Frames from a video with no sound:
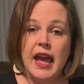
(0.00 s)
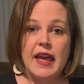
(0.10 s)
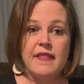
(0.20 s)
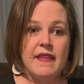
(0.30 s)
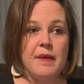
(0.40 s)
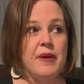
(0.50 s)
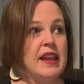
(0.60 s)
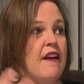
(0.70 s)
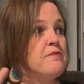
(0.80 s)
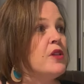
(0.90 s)
and they
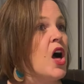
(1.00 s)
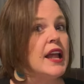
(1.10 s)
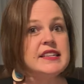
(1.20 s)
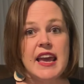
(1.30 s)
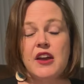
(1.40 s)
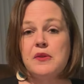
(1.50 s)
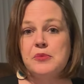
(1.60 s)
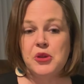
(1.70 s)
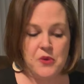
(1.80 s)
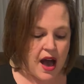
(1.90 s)
might have blonde hair
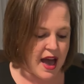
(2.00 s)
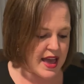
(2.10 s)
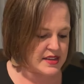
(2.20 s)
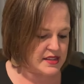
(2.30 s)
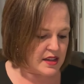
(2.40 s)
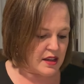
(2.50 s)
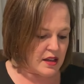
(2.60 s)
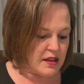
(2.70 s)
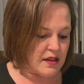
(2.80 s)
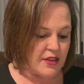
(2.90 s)
and blue eyes.
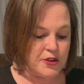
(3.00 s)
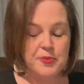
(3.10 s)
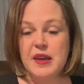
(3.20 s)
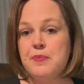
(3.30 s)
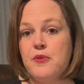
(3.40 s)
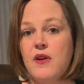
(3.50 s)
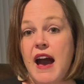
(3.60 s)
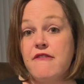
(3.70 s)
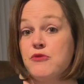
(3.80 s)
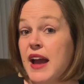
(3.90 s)
Other people
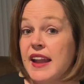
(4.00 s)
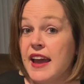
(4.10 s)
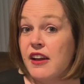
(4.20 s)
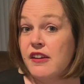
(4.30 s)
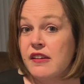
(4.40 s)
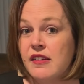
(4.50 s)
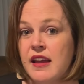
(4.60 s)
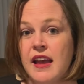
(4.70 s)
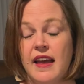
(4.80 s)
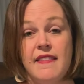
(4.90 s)
have red hair
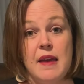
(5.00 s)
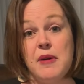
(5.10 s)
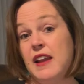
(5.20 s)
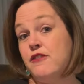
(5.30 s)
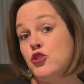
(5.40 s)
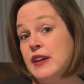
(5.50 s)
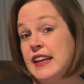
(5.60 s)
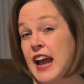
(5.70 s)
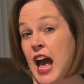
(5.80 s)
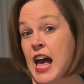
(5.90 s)
and they might have
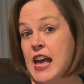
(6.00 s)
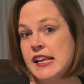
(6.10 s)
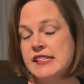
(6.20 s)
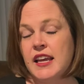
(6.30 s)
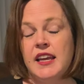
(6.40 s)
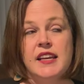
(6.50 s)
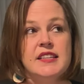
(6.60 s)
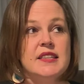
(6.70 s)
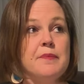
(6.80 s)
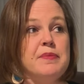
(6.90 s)
green eyes.
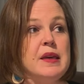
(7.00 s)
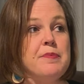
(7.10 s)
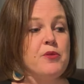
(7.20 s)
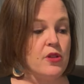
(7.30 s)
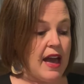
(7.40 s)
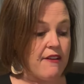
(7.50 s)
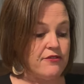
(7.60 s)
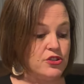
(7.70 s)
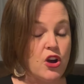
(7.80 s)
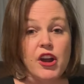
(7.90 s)
Some people
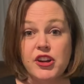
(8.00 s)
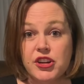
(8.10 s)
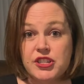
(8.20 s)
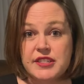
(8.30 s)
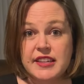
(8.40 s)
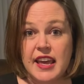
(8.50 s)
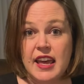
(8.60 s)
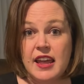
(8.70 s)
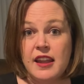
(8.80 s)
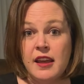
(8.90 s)
have darker
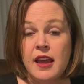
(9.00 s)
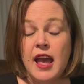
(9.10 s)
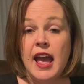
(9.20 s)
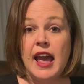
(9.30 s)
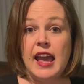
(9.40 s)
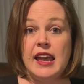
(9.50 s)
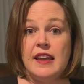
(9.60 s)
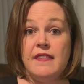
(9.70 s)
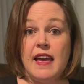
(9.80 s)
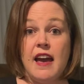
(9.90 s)
skin
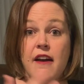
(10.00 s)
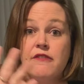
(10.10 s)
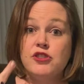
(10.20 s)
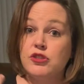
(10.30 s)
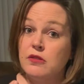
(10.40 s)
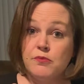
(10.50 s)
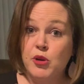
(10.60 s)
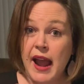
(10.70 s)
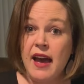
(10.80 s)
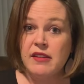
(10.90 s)
and they have
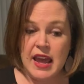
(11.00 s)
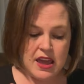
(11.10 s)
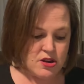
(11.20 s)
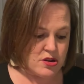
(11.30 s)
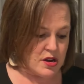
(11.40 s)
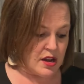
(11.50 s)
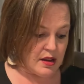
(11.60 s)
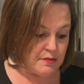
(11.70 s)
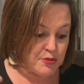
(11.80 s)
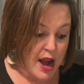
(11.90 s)
brown hair
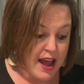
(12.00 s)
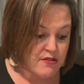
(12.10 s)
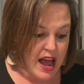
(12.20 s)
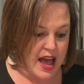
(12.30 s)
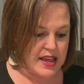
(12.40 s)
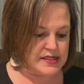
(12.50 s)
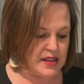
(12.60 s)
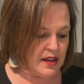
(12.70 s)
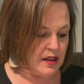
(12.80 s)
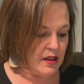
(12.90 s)
and brown eyes.
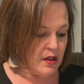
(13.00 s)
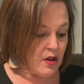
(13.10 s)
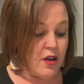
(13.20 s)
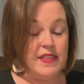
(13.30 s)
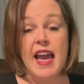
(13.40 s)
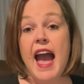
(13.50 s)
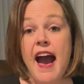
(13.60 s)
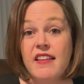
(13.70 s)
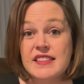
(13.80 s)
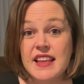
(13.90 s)
On the
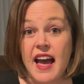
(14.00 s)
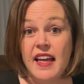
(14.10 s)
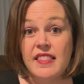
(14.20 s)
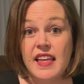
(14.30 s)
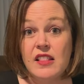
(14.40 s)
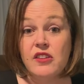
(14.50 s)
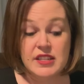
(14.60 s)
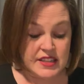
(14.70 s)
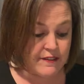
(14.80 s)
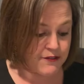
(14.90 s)
outside, they
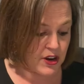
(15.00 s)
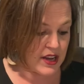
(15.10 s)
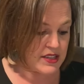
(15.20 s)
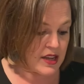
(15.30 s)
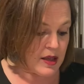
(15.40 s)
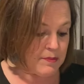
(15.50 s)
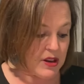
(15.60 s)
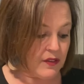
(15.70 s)
look different, but